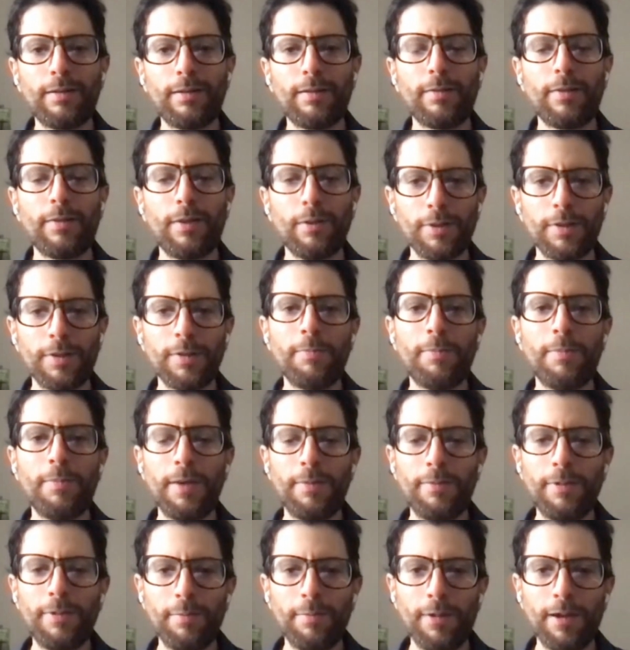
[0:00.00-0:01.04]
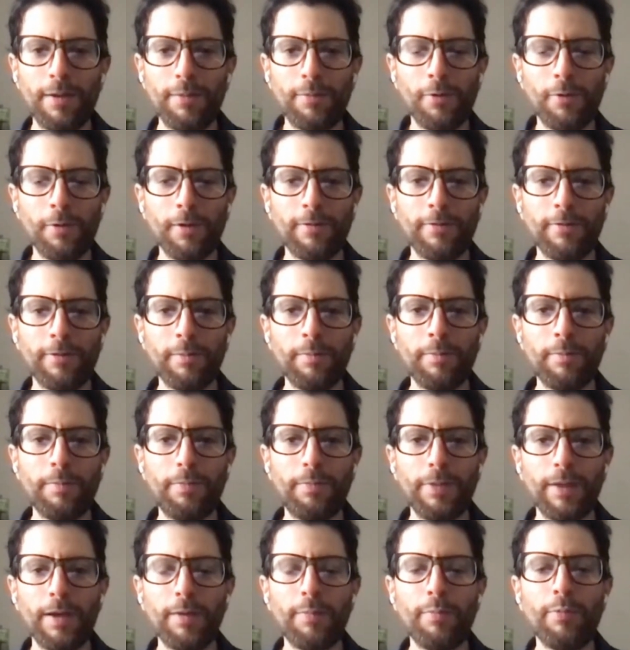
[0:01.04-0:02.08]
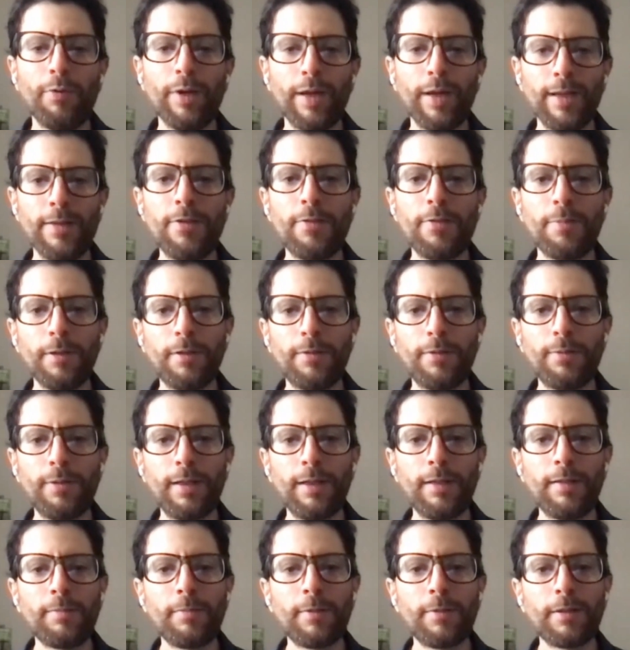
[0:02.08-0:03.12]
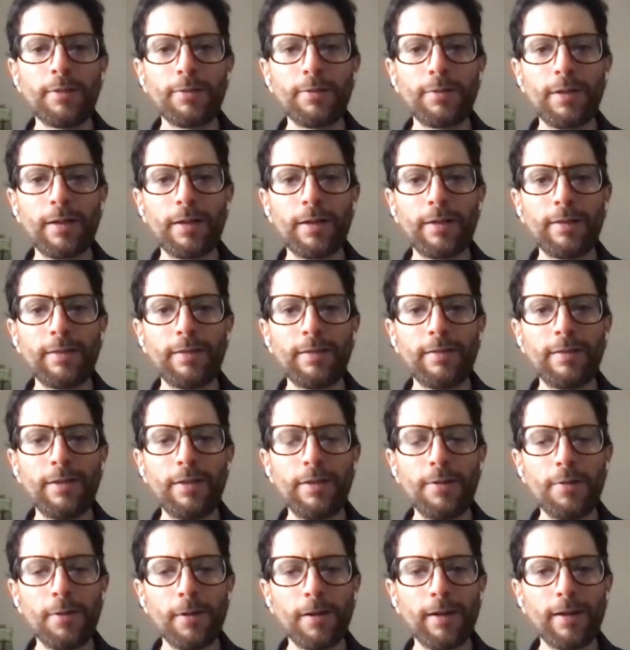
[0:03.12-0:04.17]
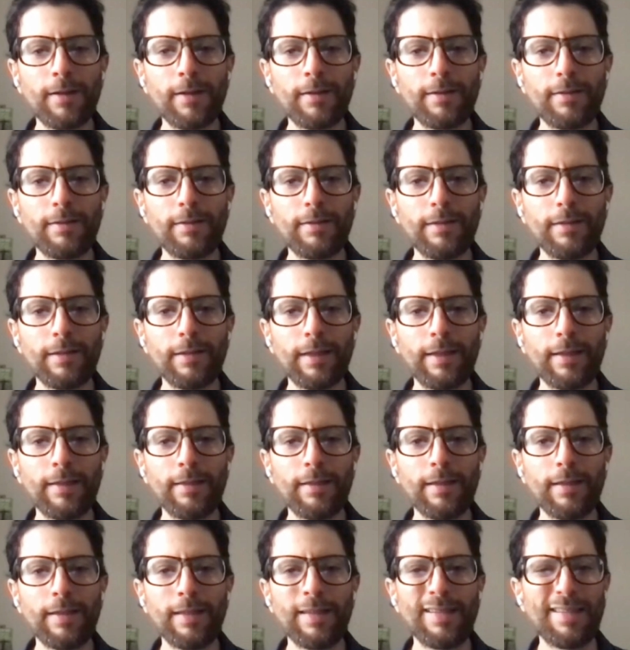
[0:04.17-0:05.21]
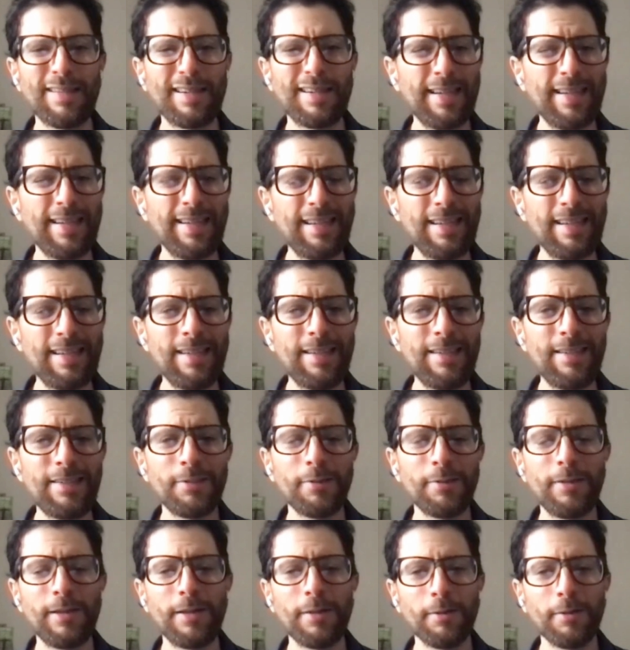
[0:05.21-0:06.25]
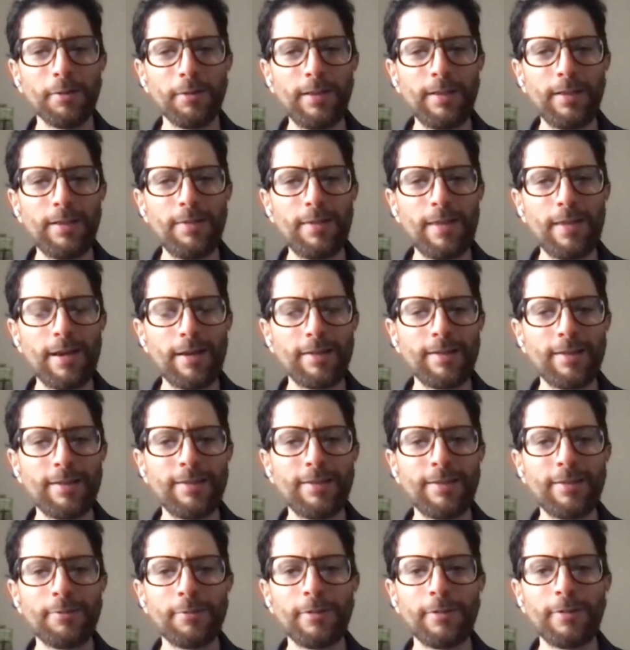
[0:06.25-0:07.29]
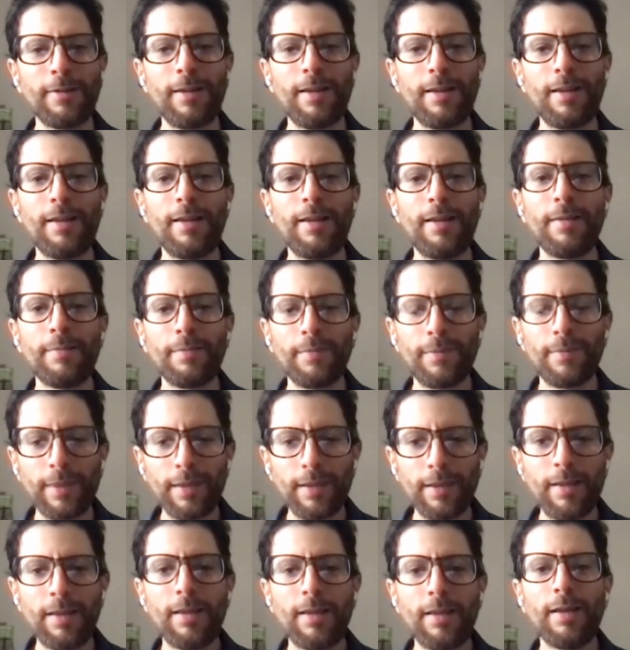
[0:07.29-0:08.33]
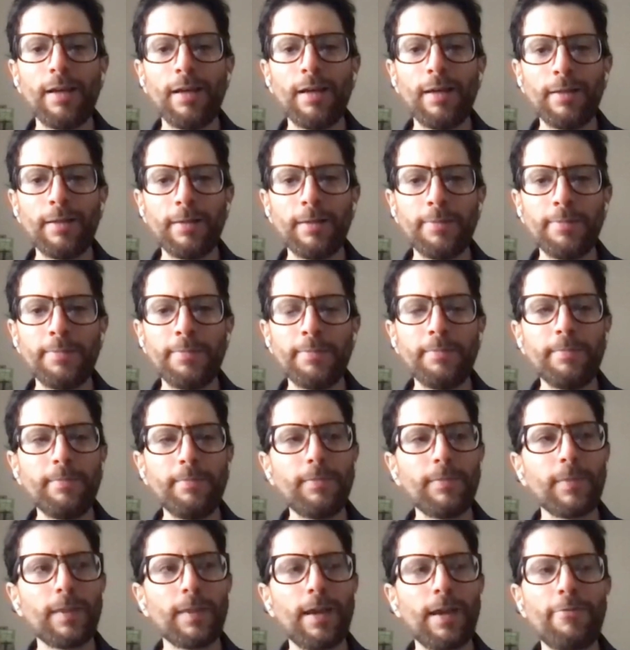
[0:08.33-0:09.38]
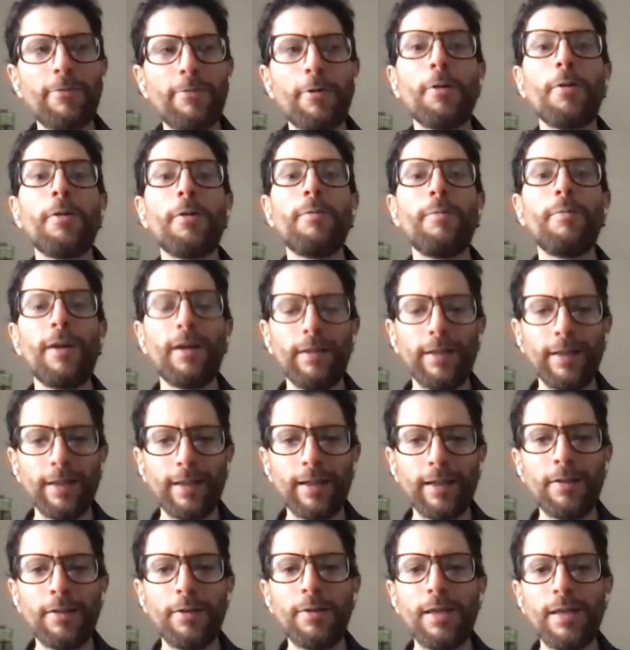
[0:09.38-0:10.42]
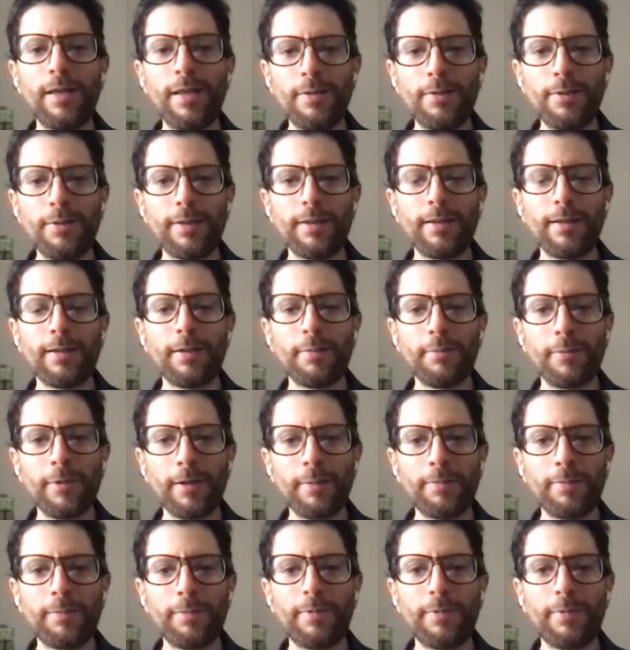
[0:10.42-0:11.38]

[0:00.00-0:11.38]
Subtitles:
there was maybe a bit more of a bridge between Montreal and New York in the 90s or the early 2000s, where um, I've heard about, like, I know he used to come up